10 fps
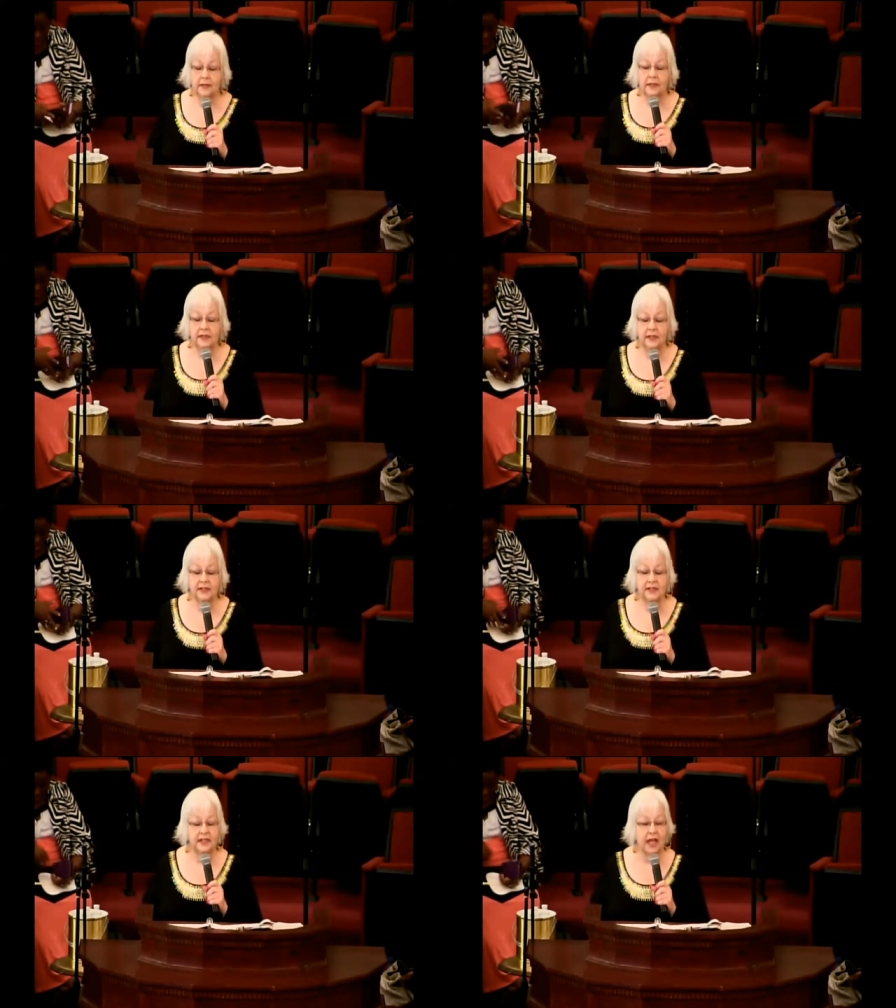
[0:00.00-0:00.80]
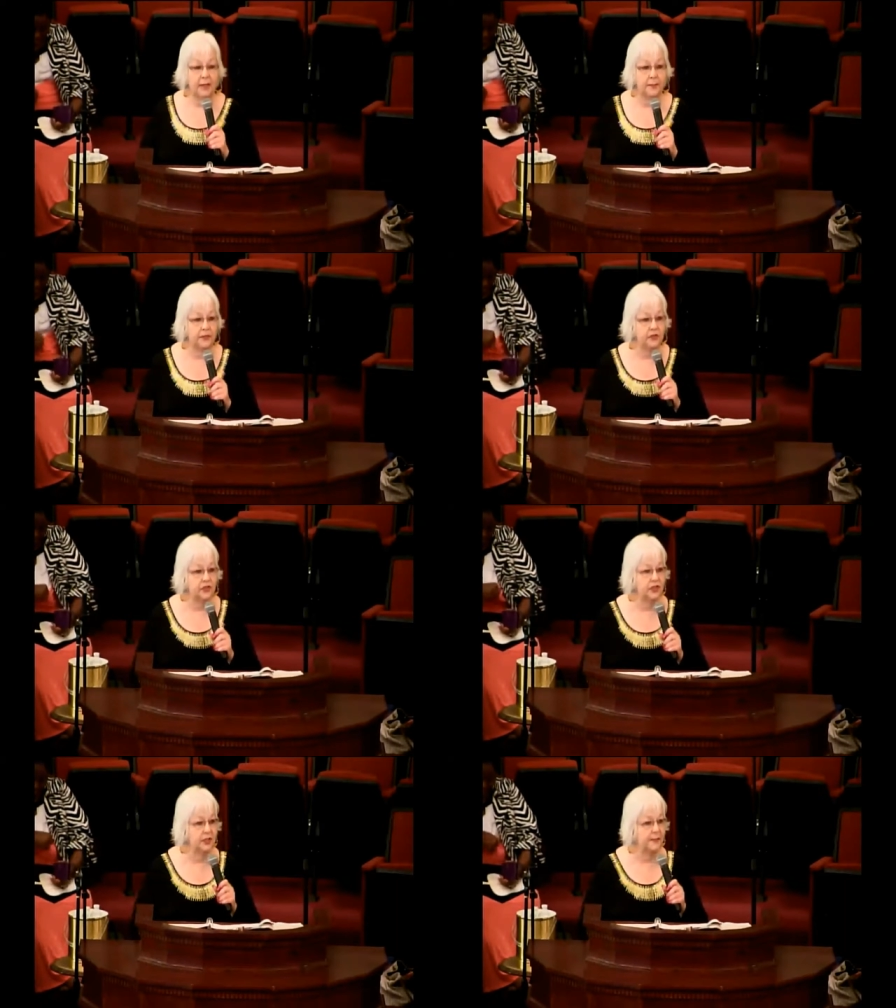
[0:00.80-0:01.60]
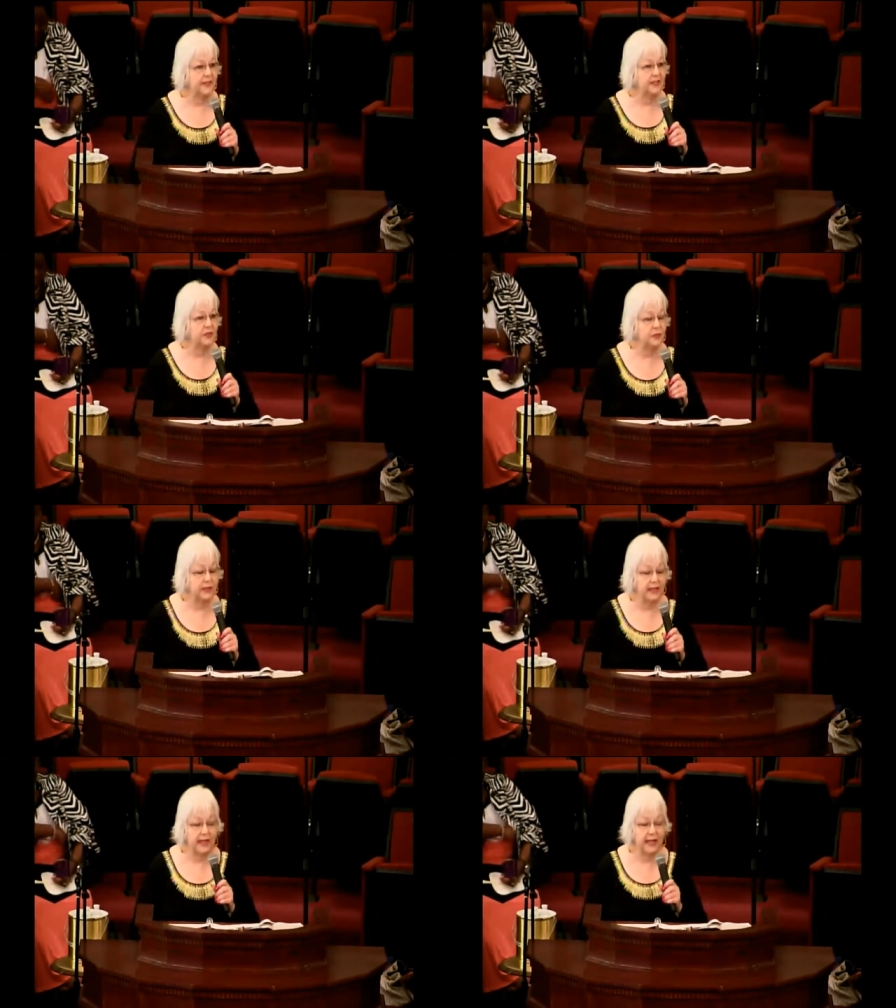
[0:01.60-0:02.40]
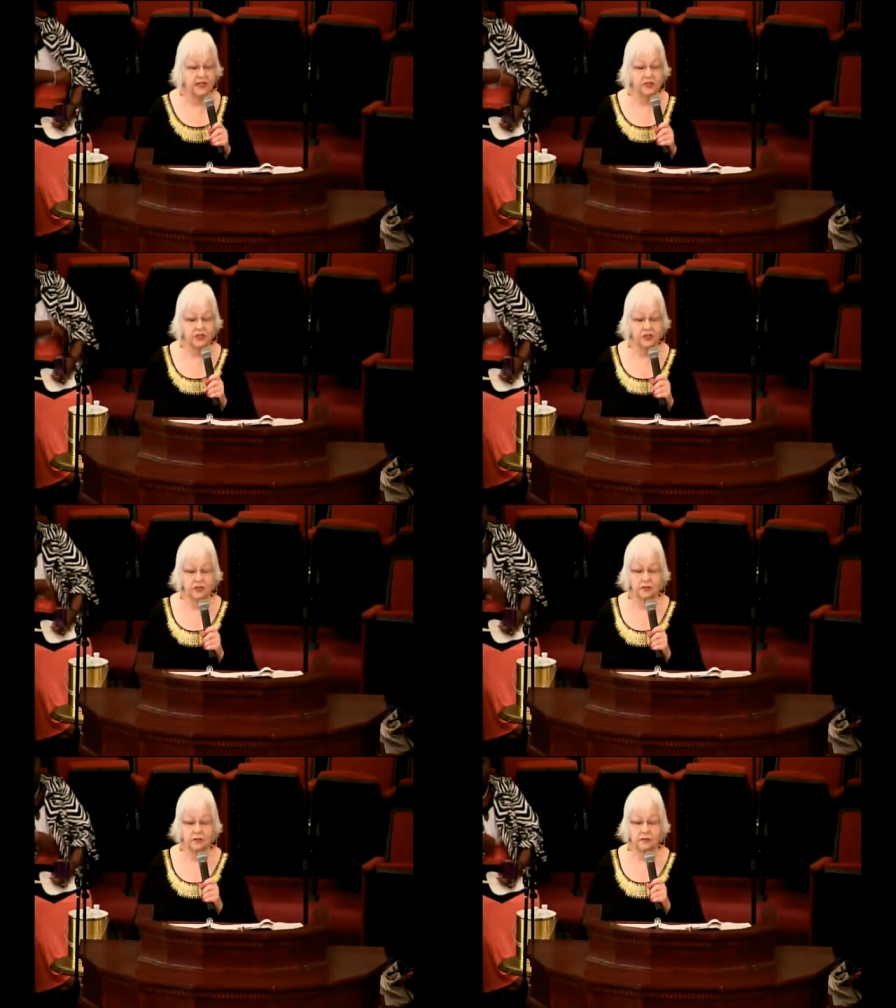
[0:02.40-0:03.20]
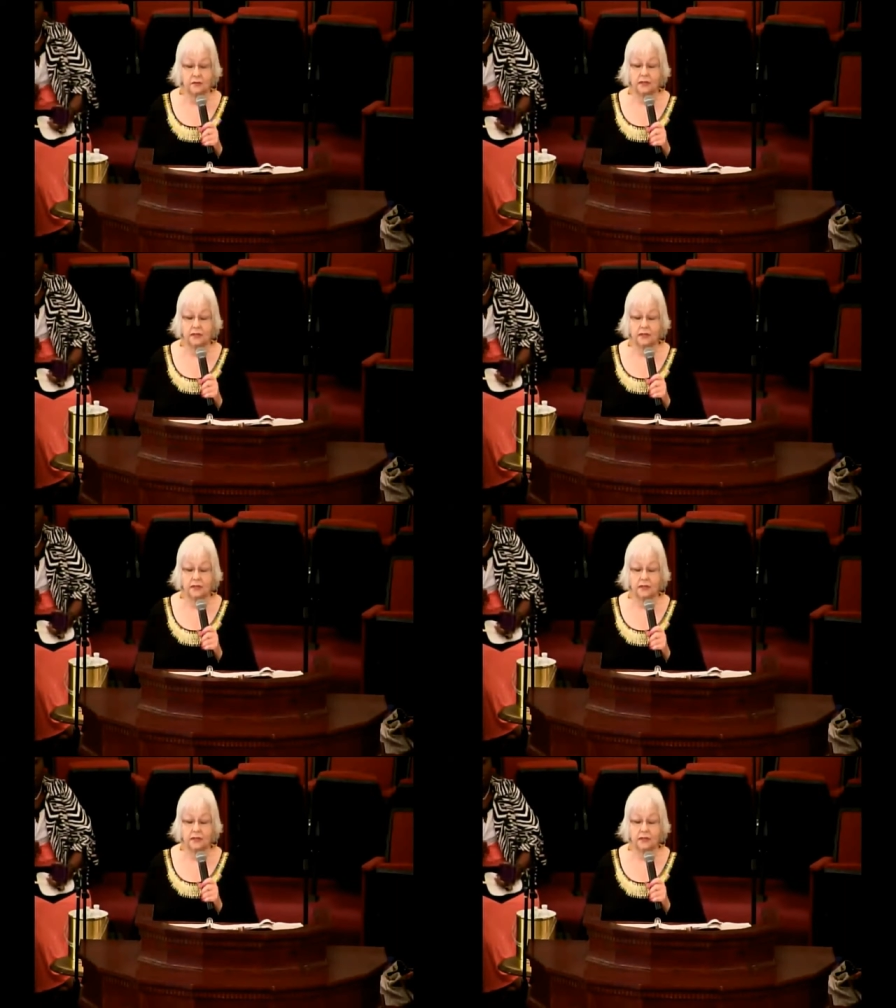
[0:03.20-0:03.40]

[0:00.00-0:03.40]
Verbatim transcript: Discipleship is relational.